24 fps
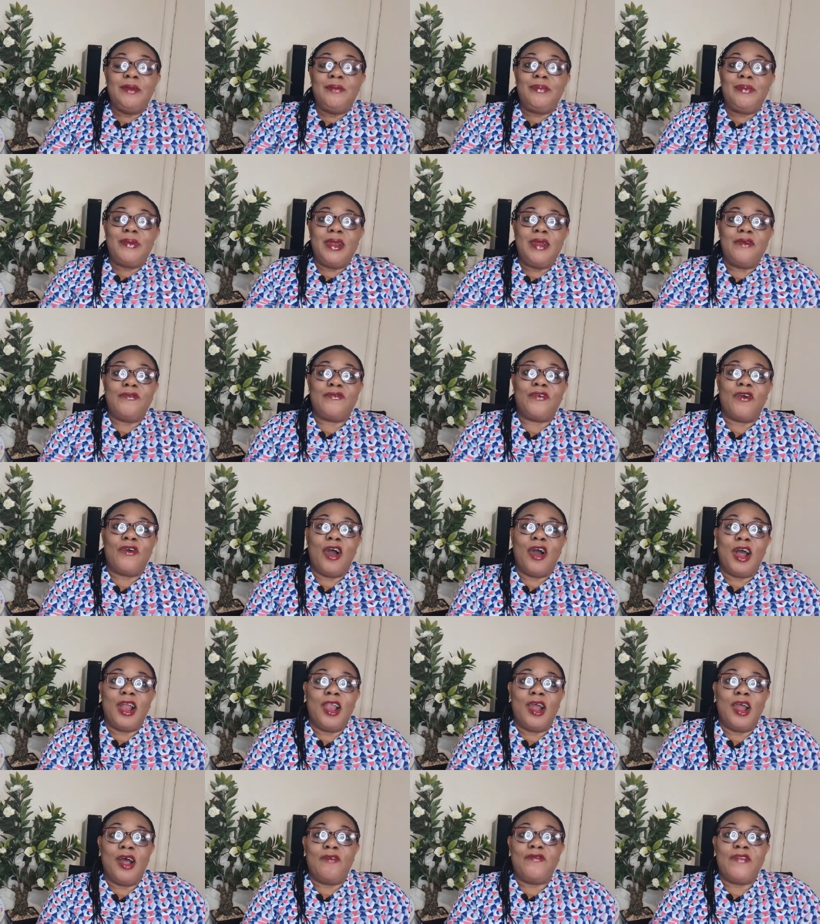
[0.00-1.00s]
Pray for
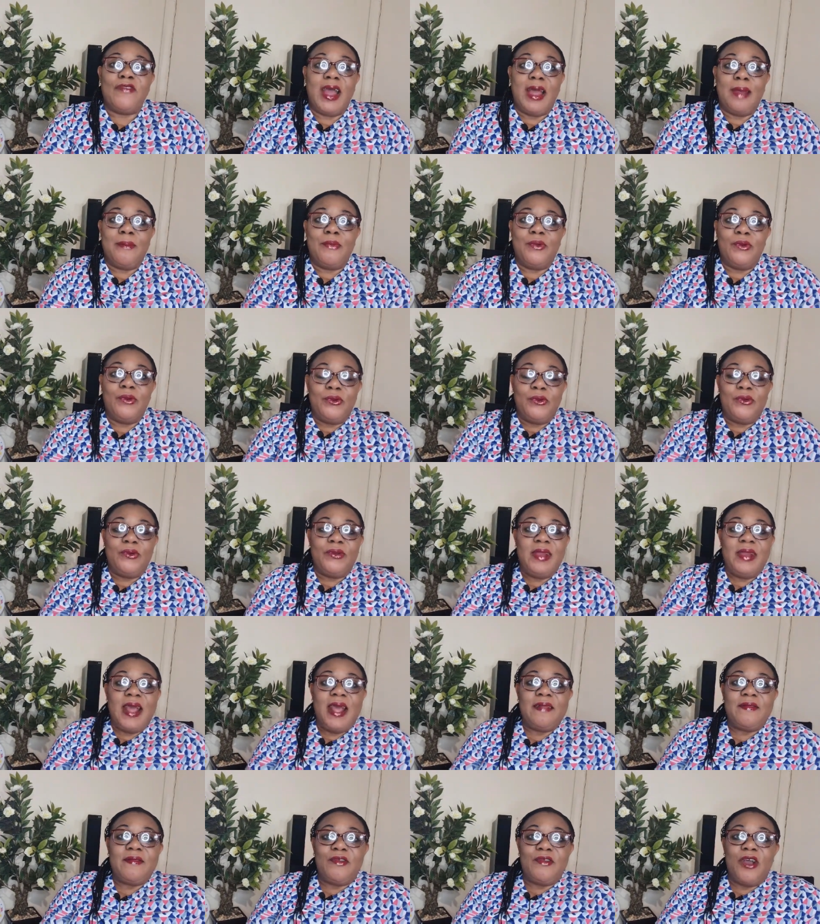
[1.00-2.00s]
all of them who
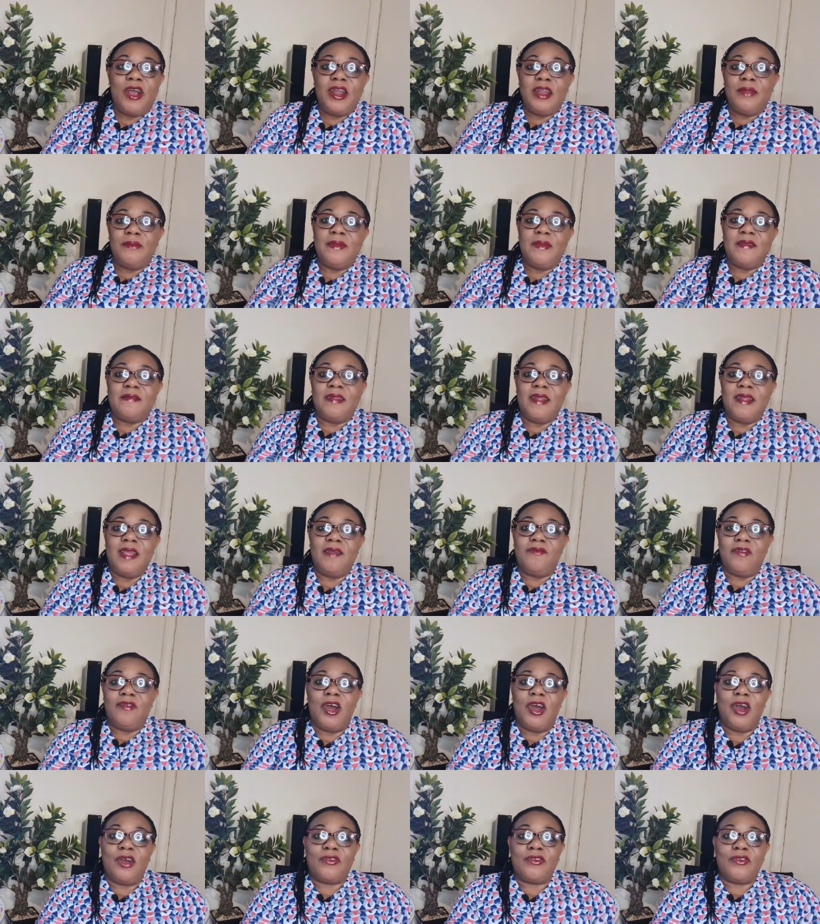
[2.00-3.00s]
let your enemies live
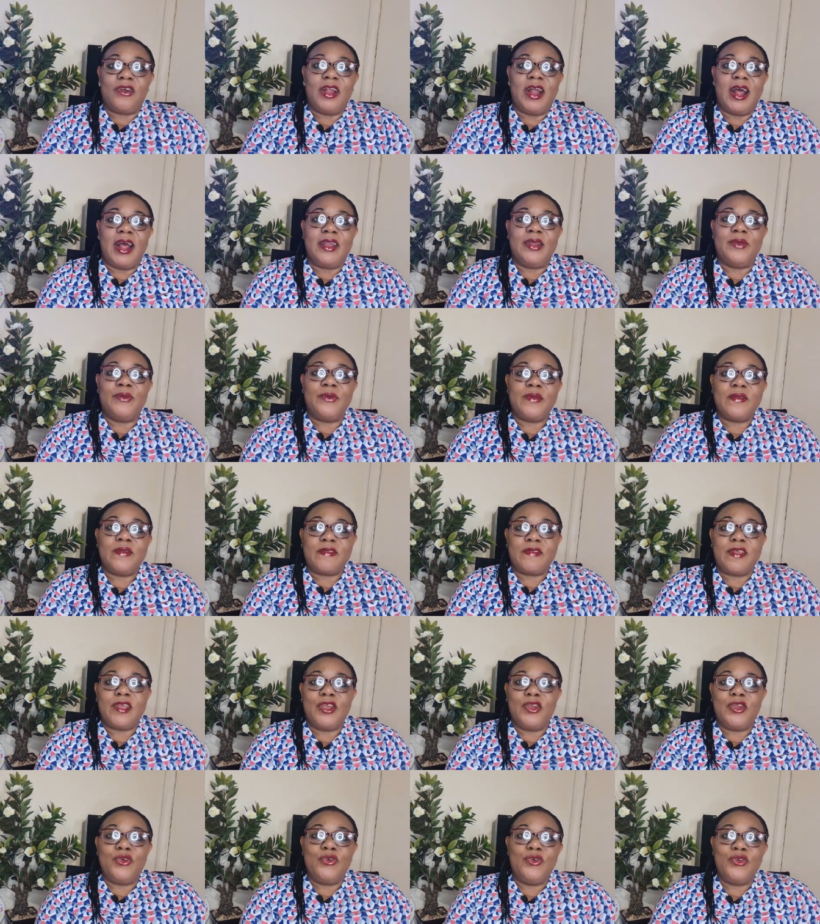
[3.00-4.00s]
long so that they will
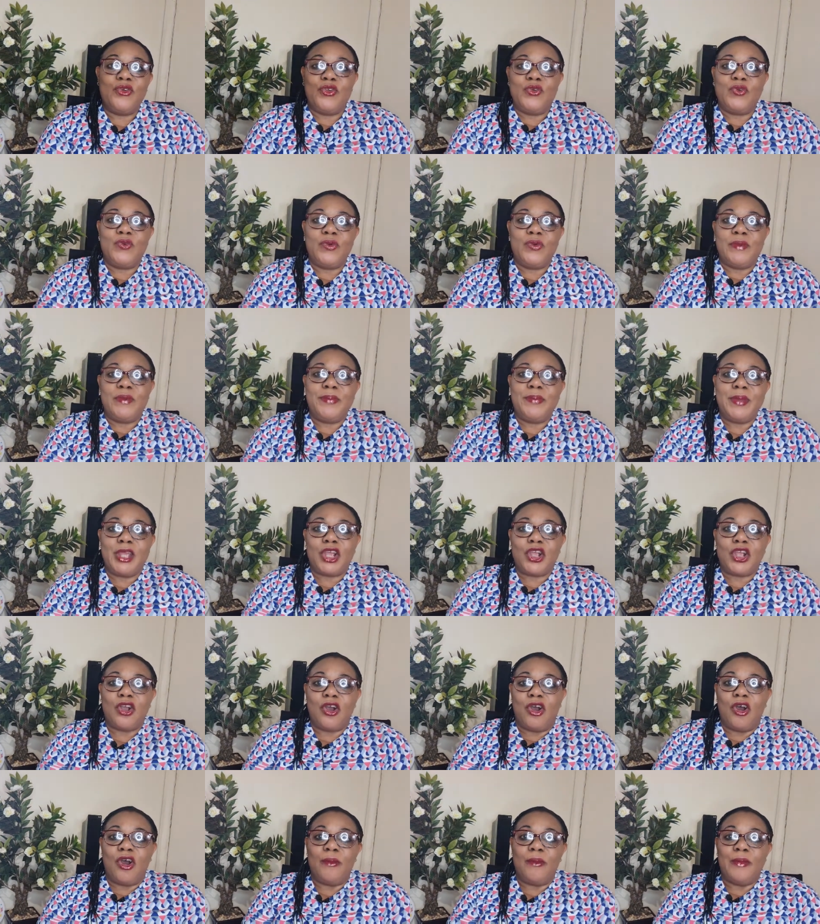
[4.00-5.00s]
see who you will
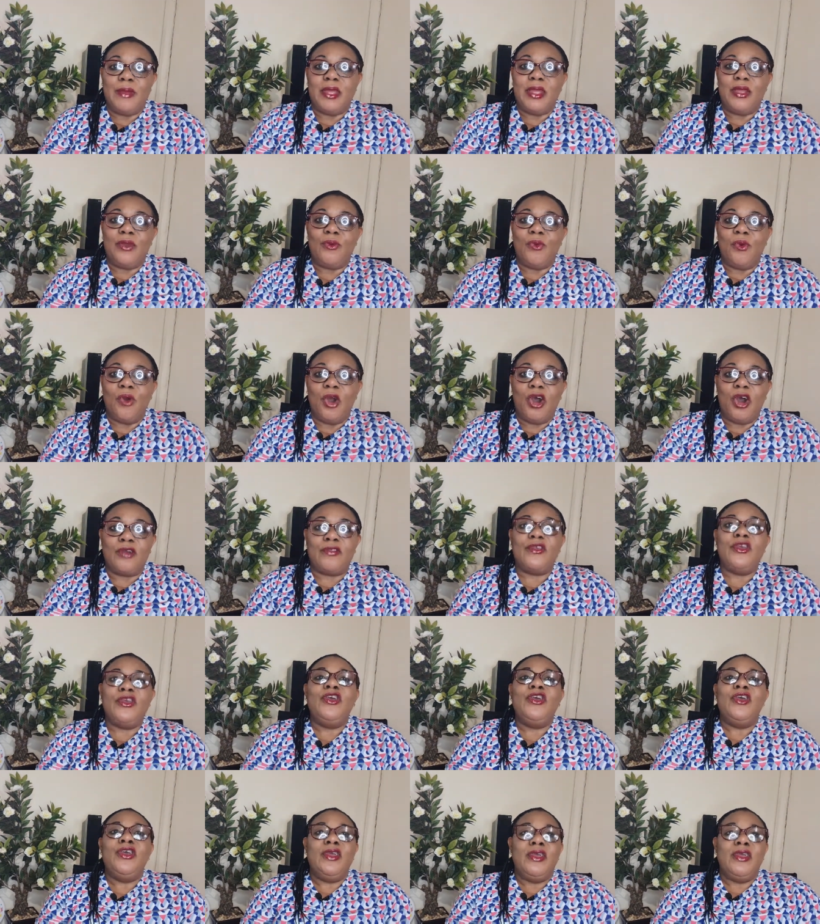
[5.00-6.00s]
become in what?
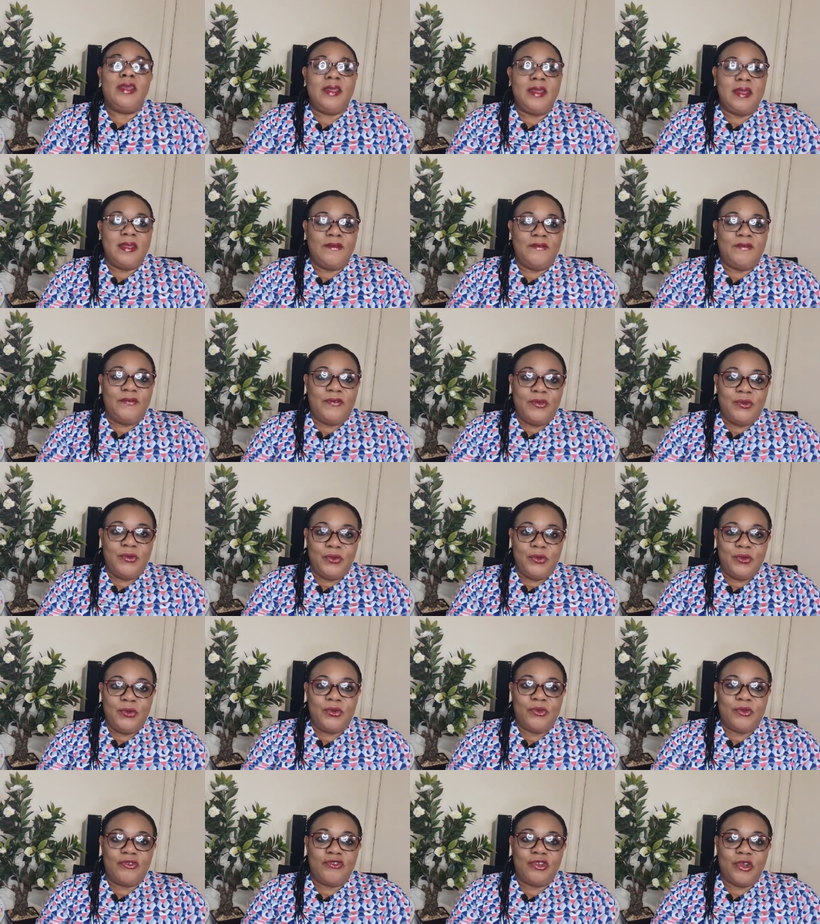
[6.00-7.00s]
In
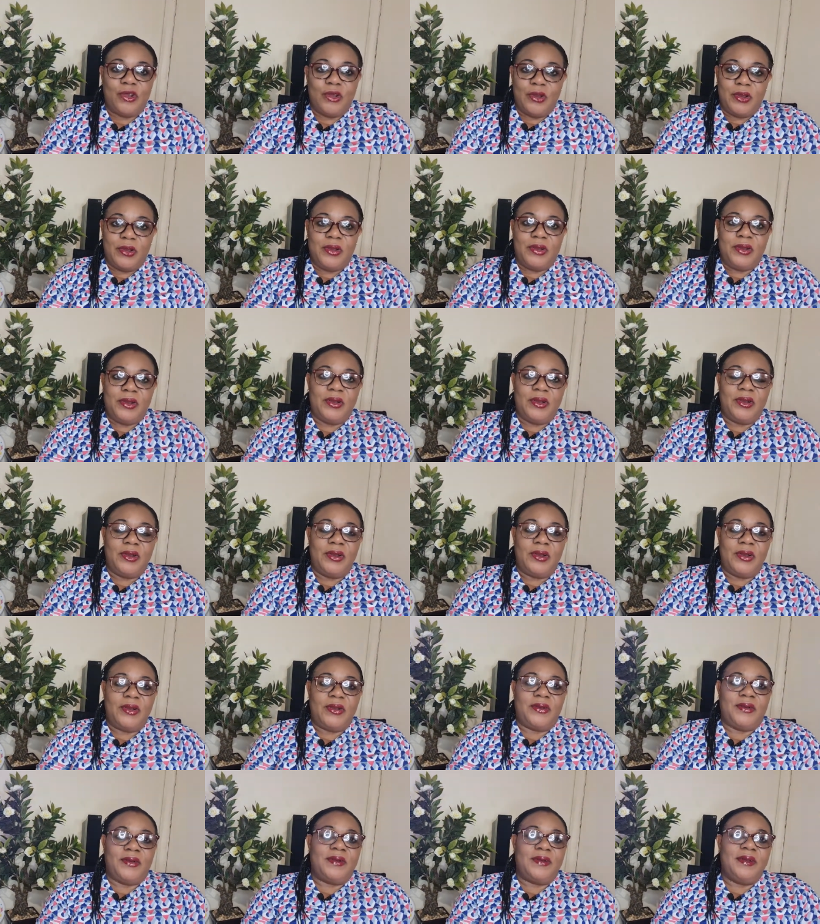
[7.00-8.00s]
future.
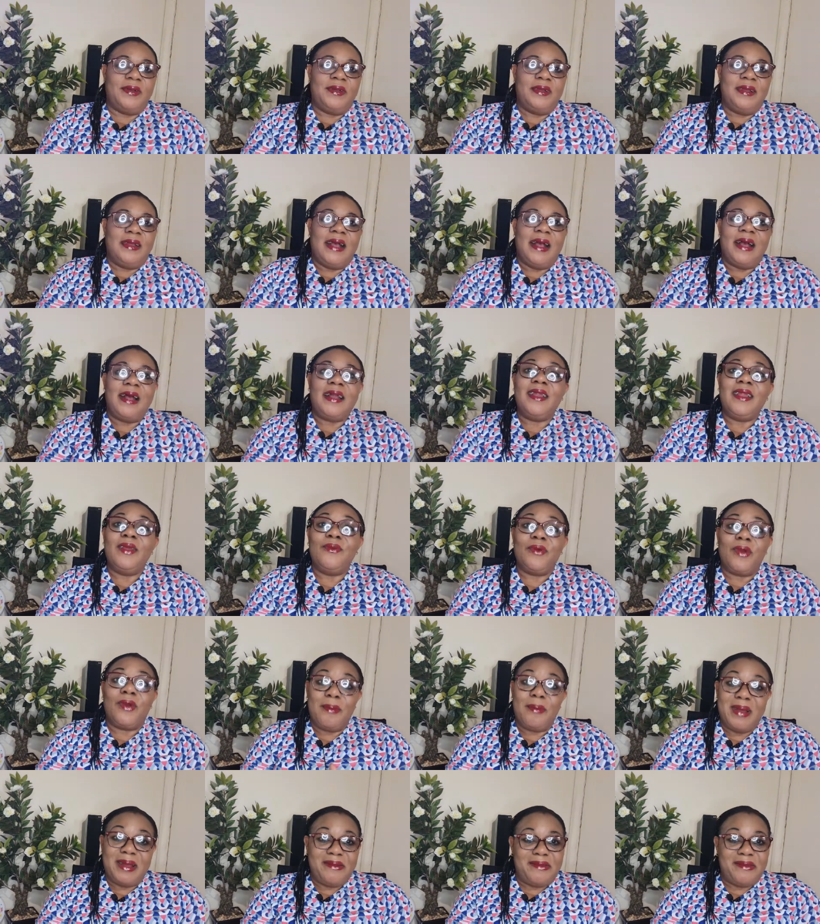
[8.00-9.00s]
And they will
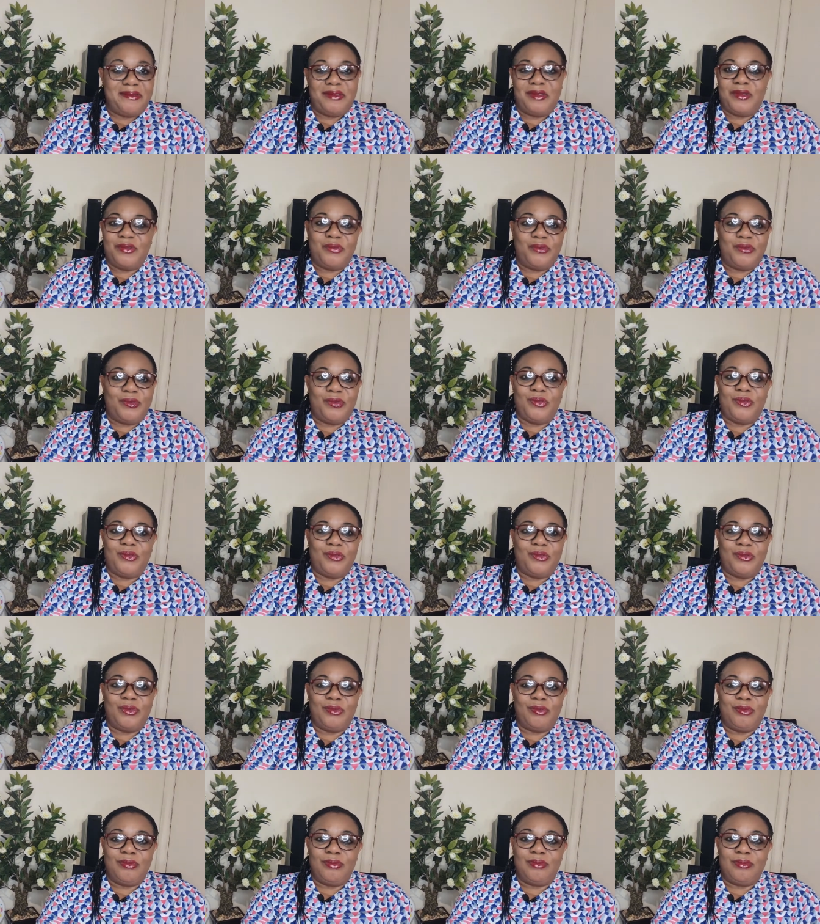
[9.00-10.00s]
come and rejoice with you.